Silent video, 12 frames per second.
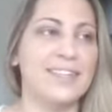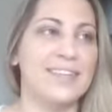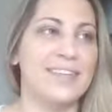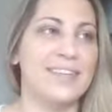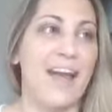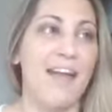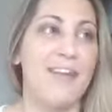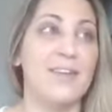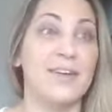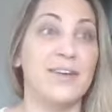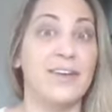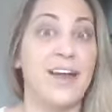and
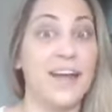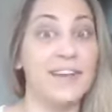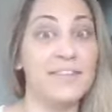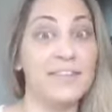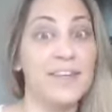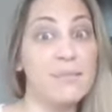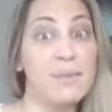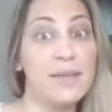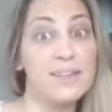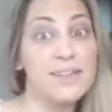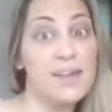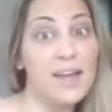it kind of can be a
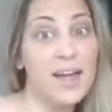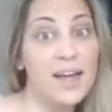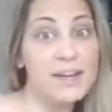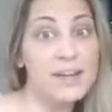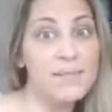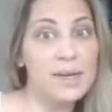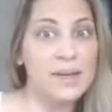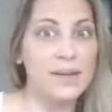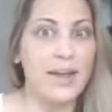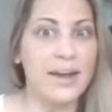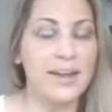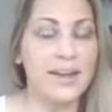sign, but it
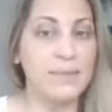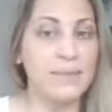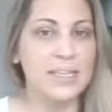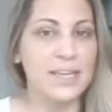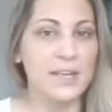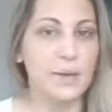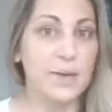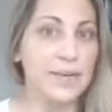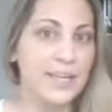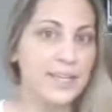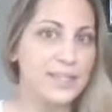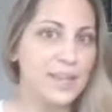kind of can be a sign your
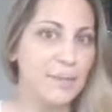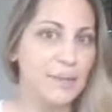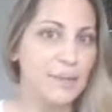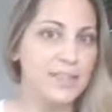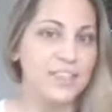period's coming.